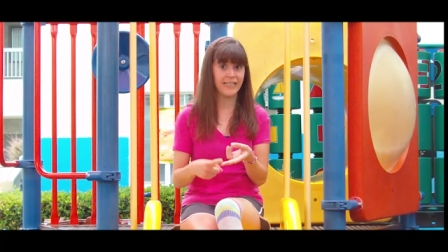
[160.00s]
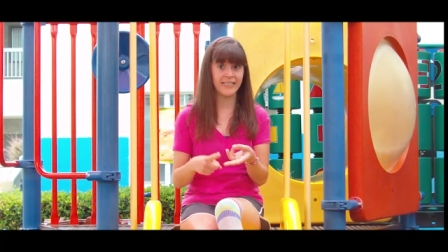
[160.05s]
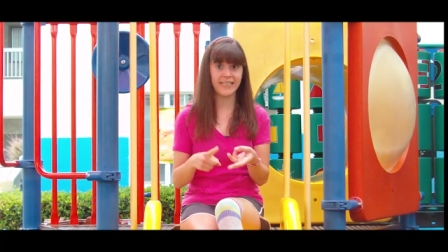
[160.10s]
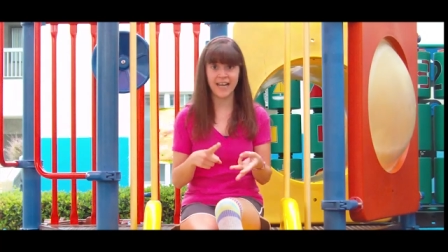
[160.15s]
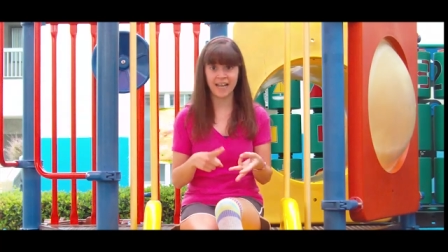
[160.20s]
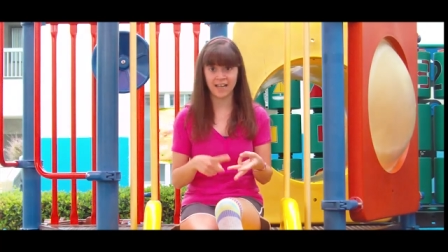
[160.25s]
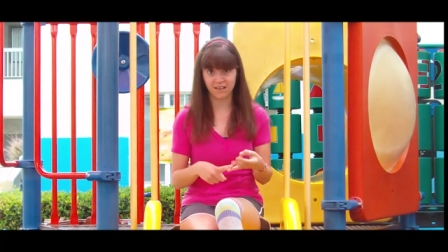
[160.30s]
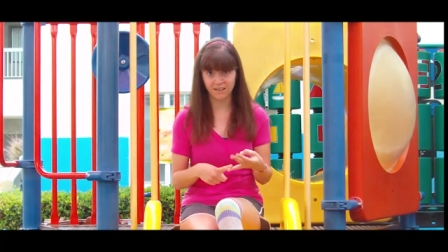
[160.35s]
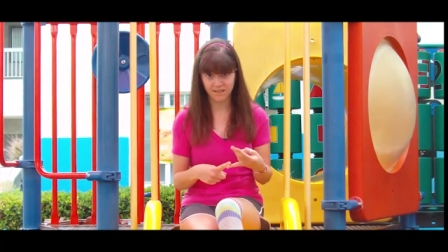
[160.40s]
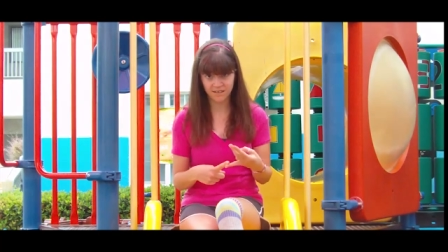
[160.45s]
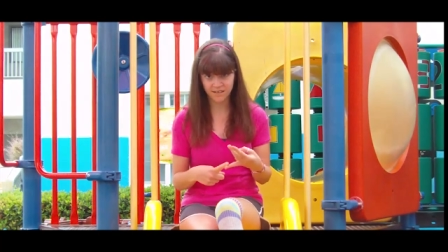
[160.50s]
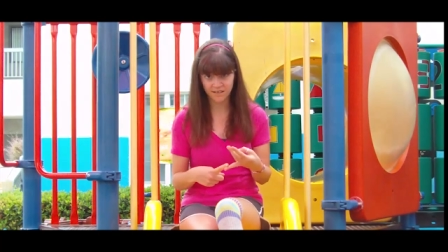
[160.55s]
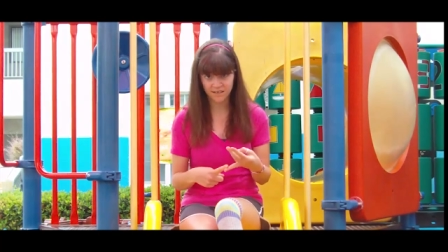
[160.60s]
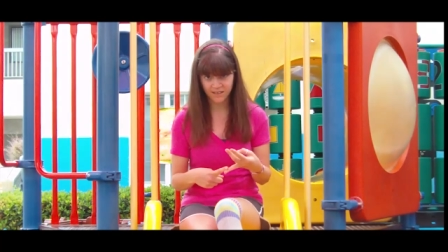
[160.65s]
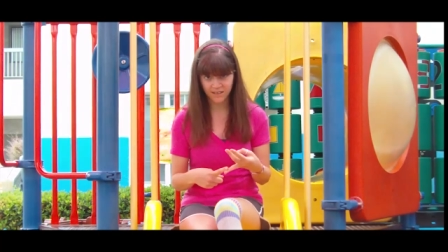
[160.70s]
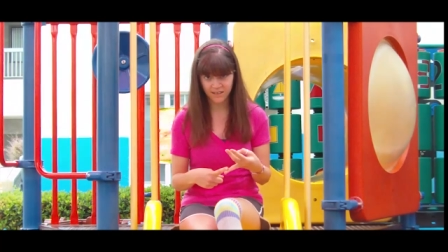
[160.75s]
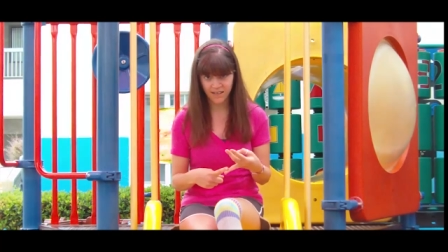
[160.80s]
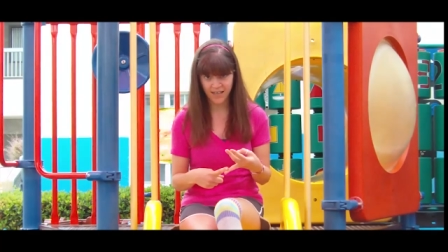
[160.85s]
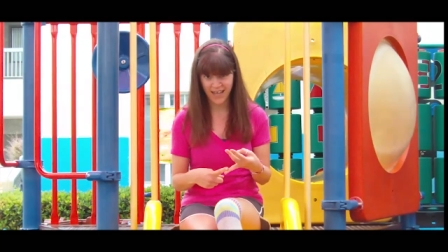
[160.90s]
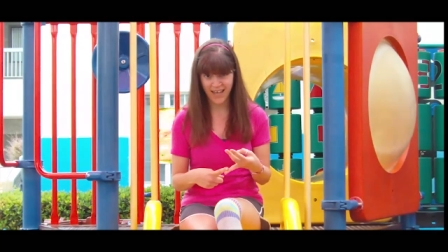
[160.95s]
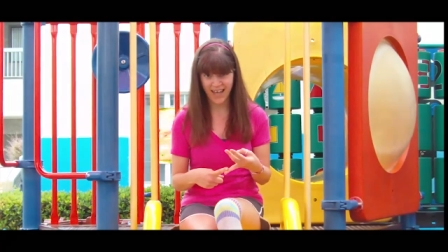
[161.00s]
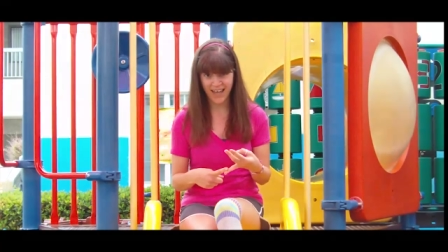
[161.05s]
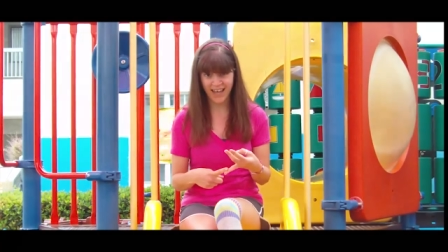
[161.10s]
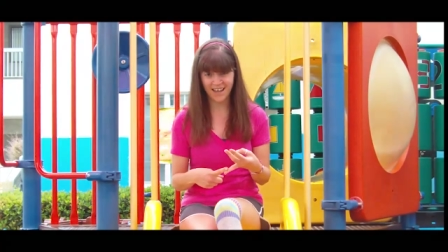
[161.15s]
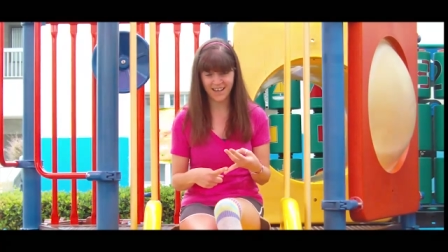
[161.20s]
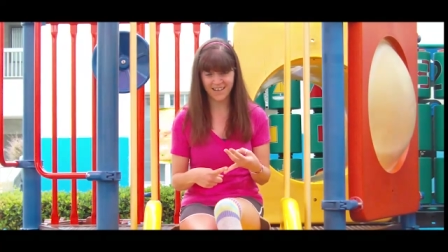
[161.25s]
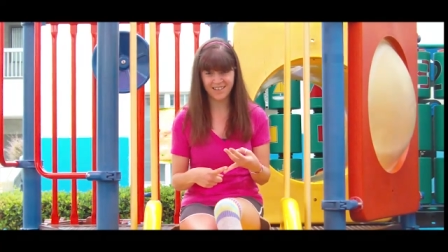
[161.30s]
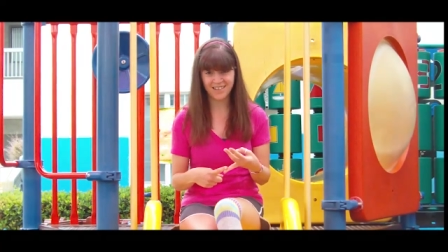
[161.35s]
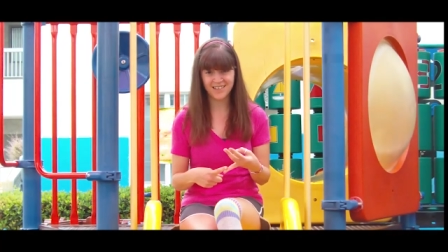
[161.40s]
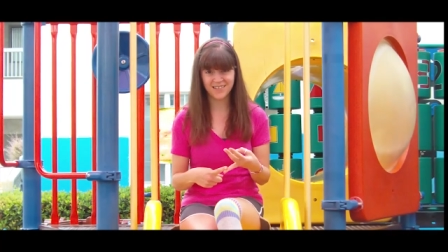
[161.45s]
dance,
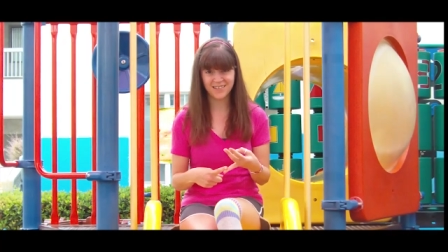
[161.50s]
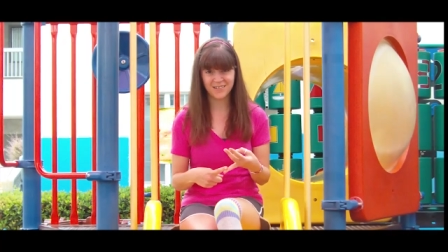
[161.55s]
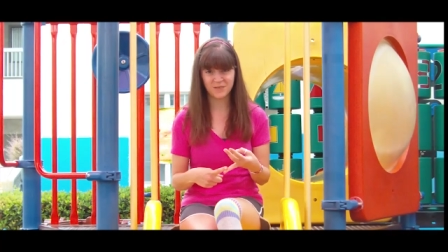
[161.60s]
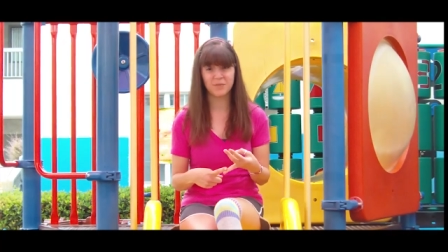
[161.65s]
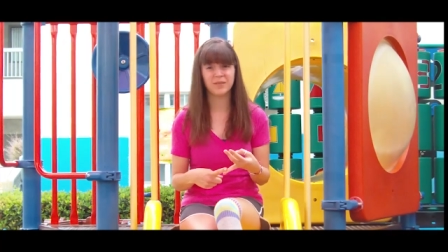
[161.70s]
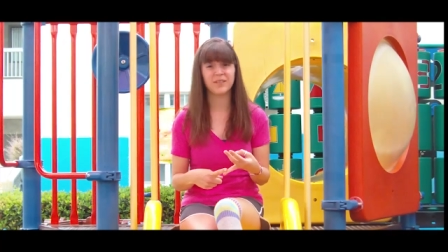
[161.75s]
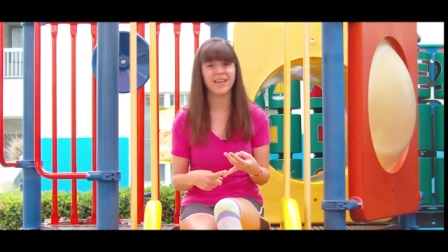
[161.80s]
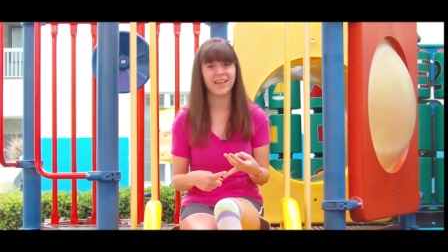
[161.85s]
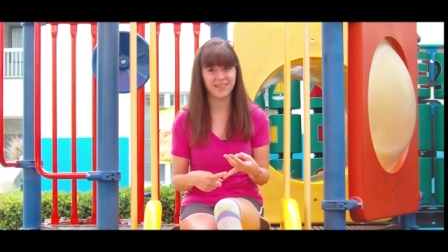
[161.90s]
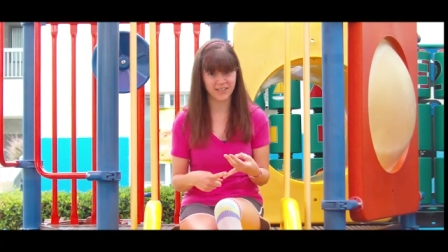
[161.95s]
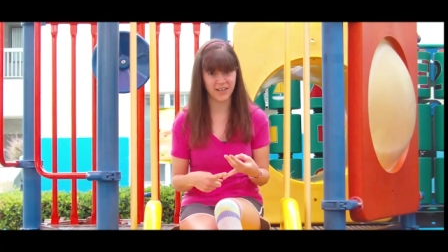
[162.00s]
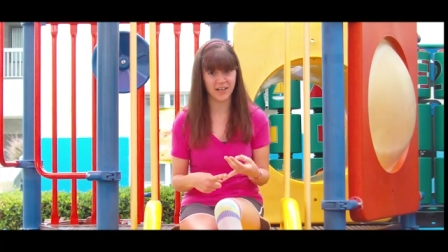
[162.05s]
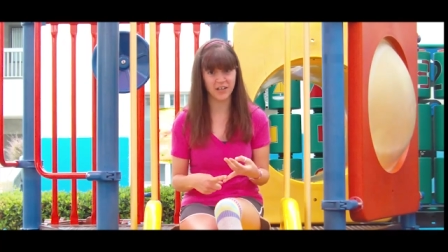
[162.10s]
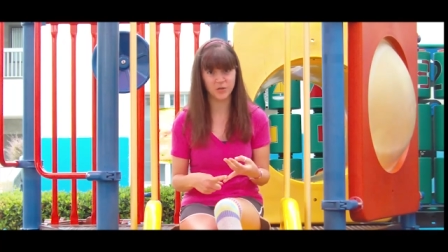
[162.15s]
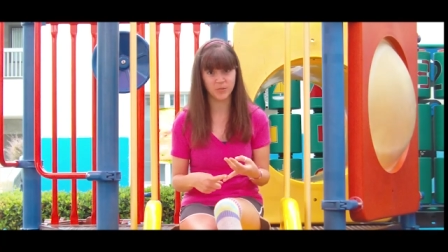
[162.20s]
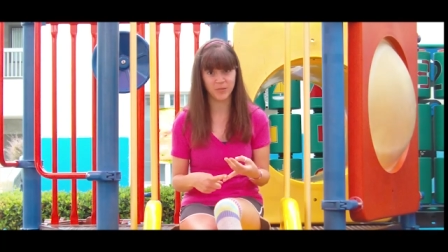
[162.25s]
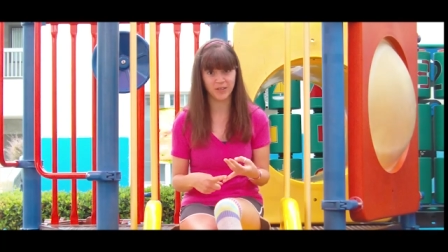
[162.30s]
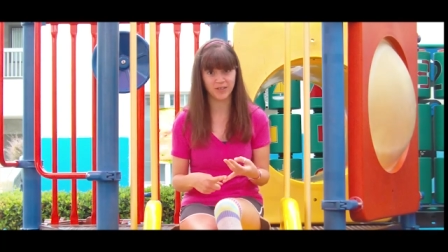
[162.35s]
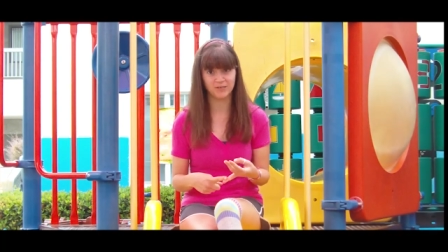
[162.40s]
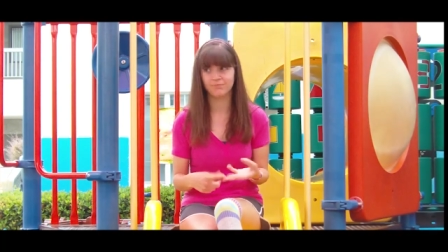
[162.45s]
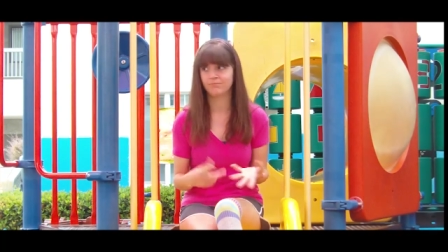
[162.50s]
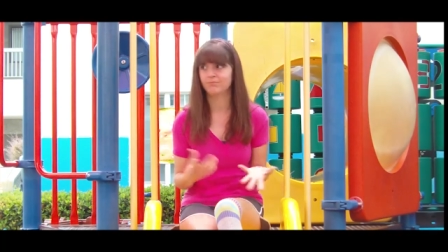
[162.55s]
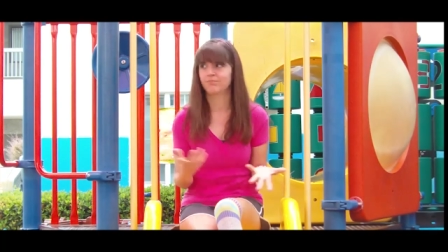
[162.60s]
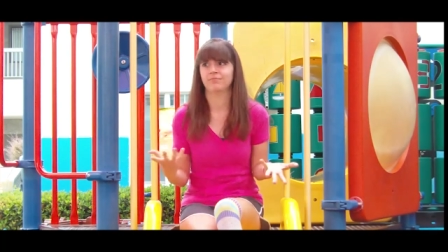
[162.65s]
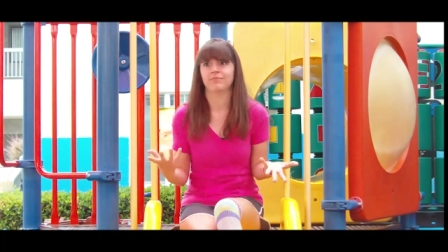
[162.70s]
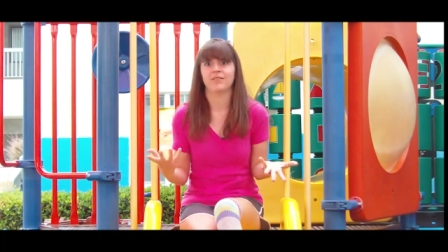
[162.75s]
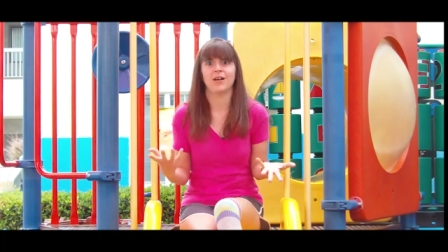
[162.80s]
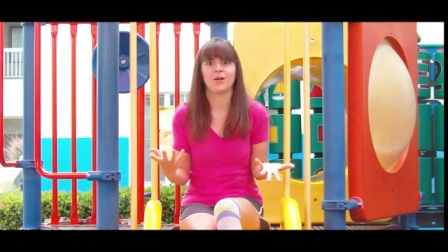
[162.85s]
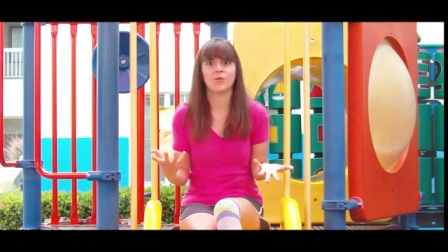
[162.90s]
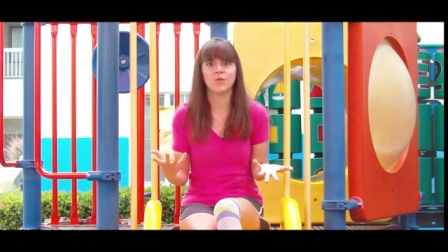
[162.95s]
and play
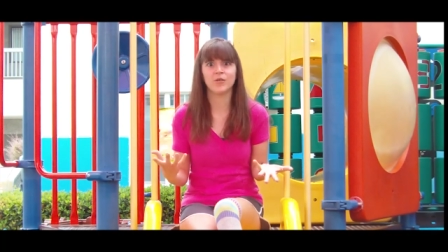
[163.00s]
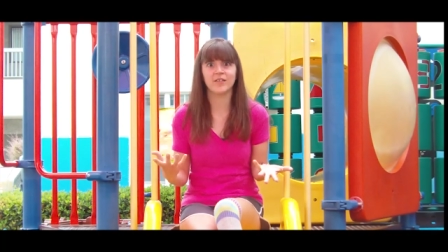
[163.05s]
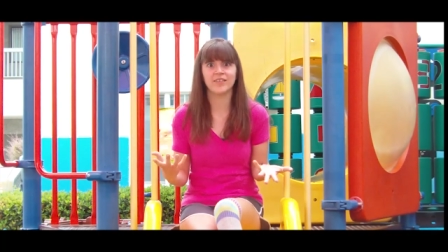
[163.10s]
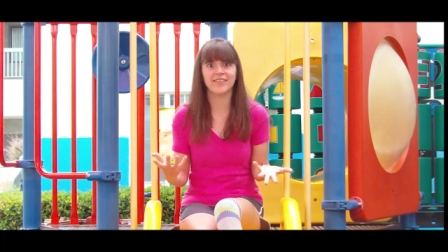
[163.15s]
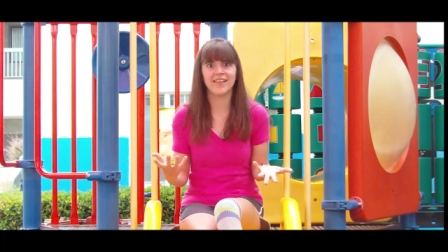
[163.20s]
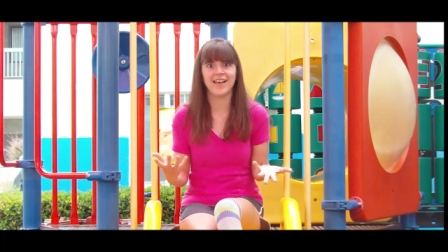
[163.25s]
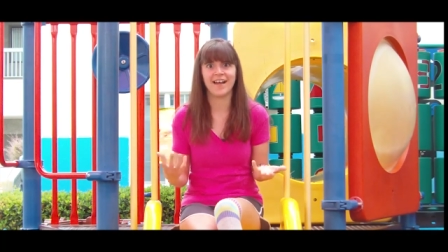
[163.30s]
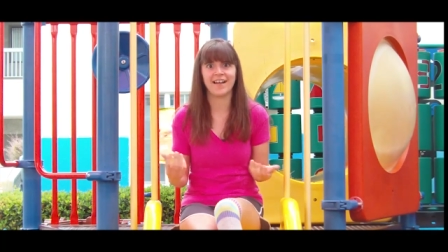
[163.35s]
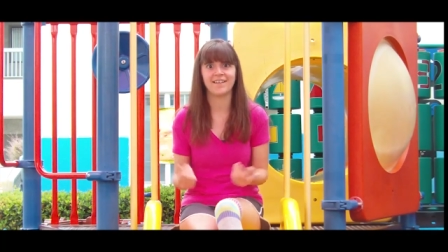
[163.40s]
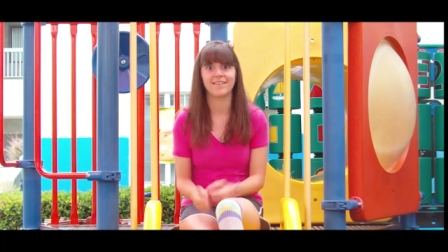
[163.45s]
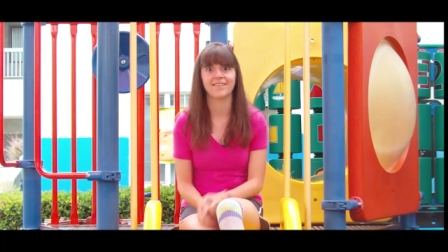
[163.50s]
dodgeball. How cool is that?